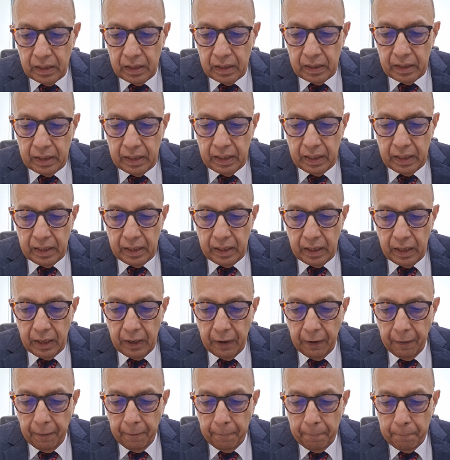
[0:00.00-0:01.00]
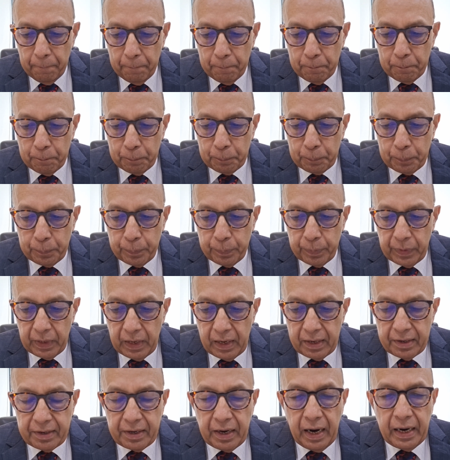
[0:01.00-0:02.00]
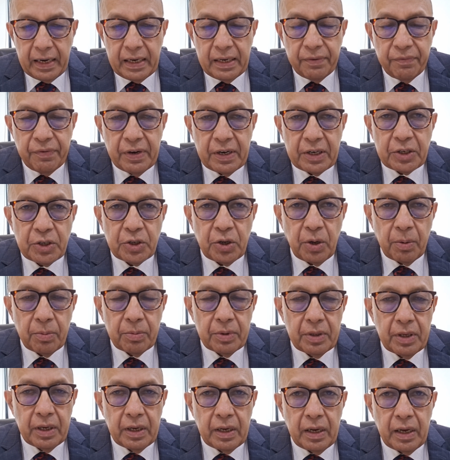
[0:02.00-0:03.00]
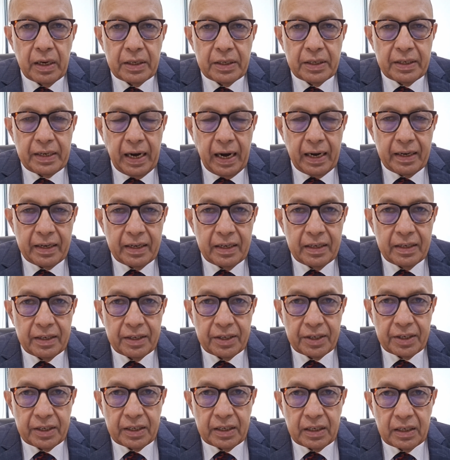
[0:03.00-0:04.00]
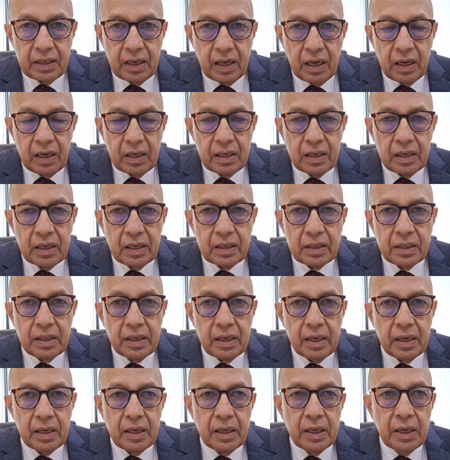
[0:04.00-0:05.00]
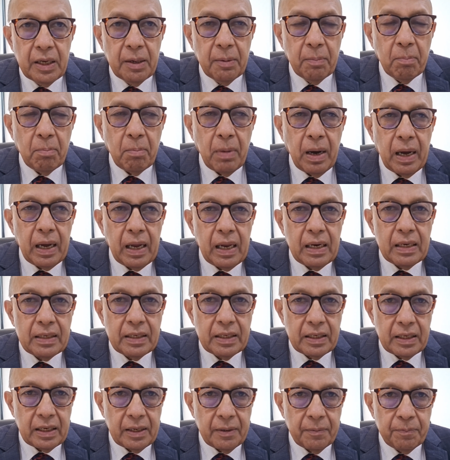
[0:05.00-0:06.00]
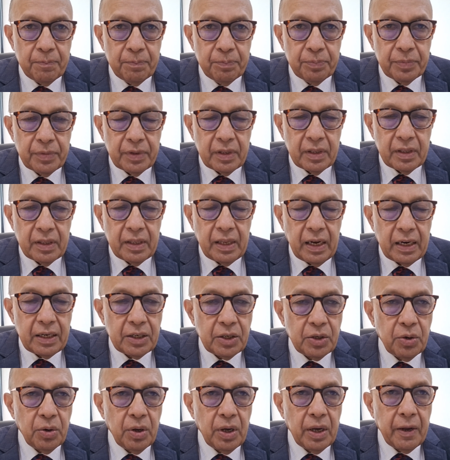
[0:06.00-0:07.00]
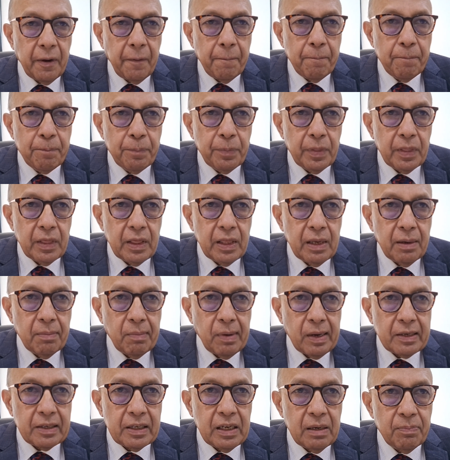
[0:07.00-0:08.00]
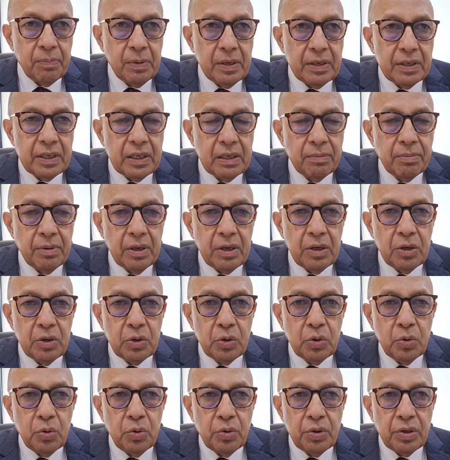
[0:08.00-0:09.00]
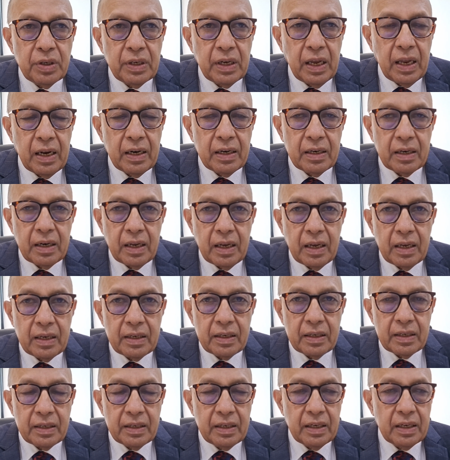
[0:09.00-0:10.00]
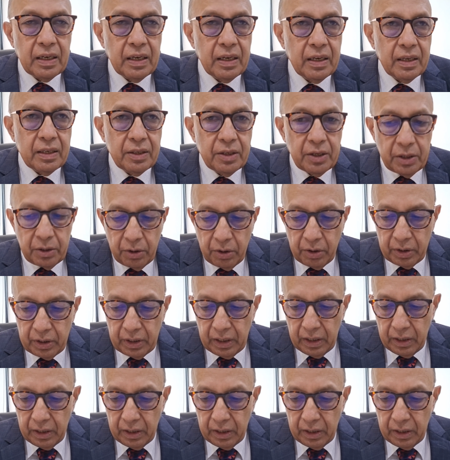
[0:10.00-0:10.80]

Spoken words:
The side effects of the statins is the myalgia. That's why the muscle pain severe you do and see your